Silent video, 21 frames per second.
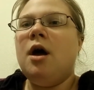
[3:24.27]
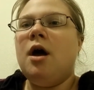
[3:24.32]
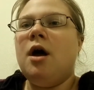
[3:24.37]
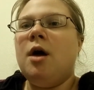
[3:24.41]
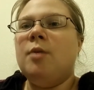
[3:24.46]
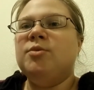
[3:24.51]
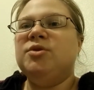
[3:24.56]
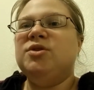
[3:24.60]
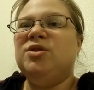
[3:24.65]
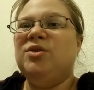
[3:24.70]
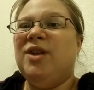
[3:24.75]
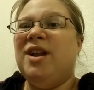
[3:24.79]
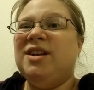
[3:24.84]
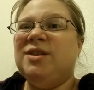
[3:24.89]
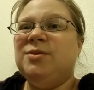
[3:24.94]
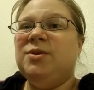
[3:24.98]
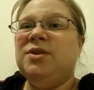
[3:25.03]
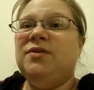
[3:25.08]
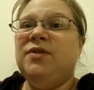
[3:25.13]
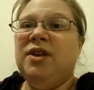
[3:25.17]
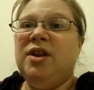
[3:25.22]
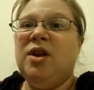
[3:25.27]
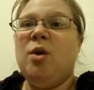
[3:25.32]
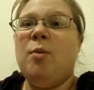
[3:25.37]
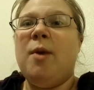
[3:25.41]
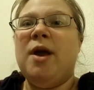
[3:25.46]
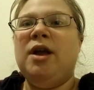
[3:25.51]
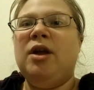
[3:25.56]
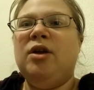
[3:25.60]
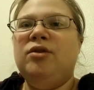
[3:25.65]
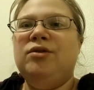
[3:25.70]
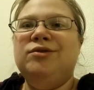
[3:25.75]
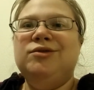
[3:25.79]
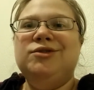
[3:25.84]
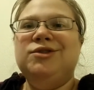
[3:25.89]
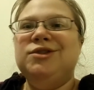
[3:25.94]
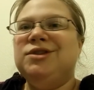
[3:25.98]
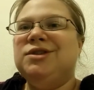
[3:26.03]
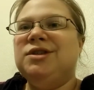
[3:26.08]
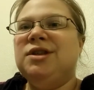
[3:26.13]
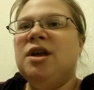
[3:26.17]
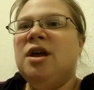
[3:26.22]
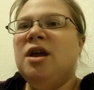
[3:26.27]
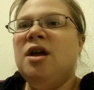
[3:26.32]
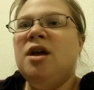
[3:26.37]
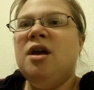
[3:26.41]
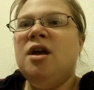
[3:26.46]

So next week's video might include just